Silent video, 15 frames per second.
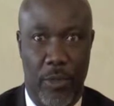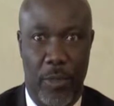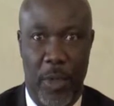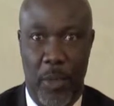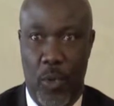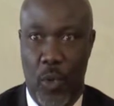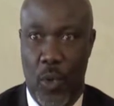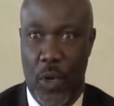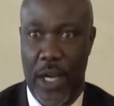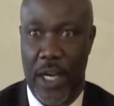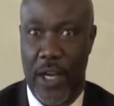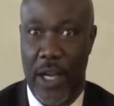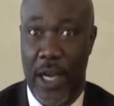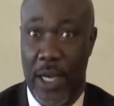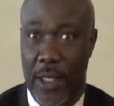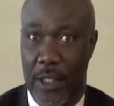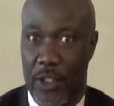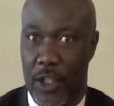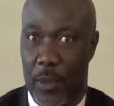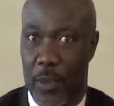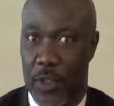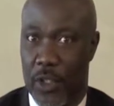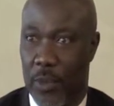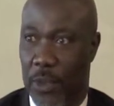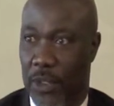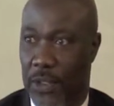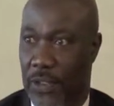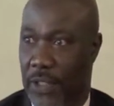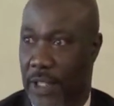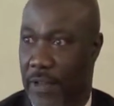people who are not supposed to be
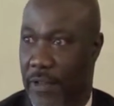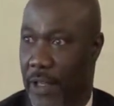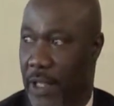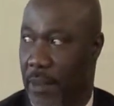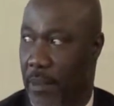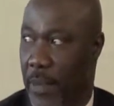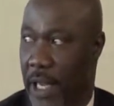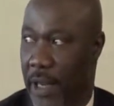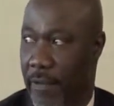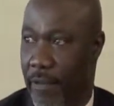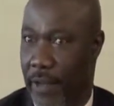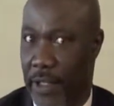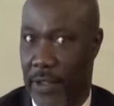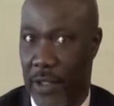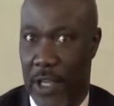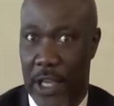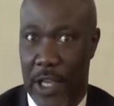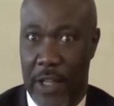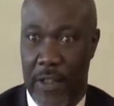receiving benefits.